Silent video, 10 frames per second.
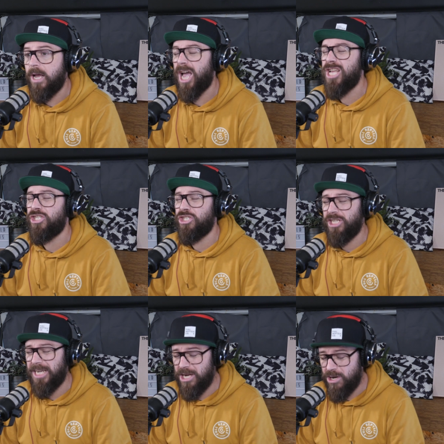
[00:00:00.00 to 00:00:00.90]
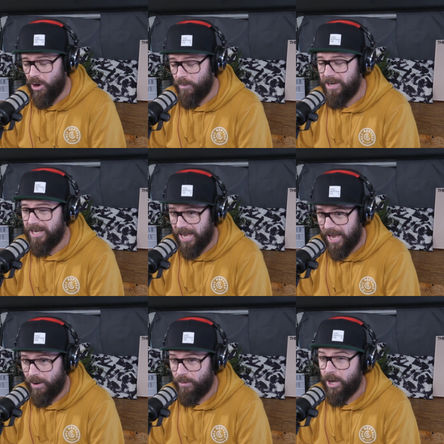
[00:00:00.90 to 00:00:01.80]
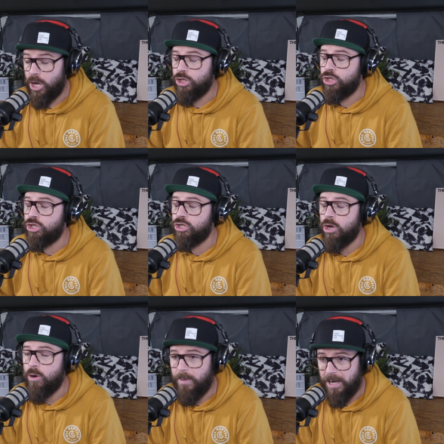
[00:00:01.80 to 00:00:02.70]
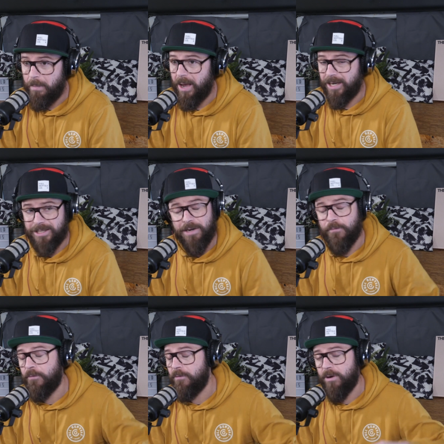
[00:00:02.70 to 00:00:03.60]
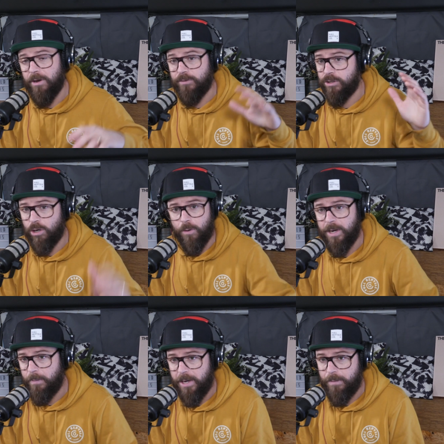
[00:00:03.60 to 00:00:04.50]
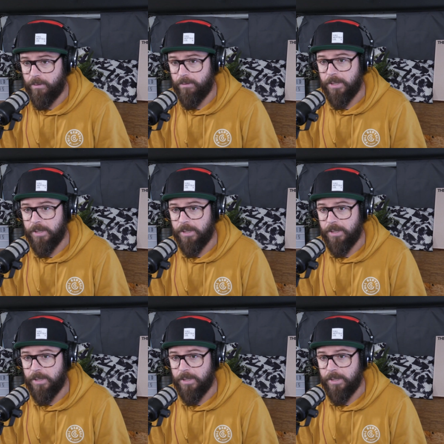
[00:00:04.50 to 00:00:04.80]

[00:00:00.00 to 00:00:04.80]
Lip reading: And she knocked me down so many pegs in front of so many people.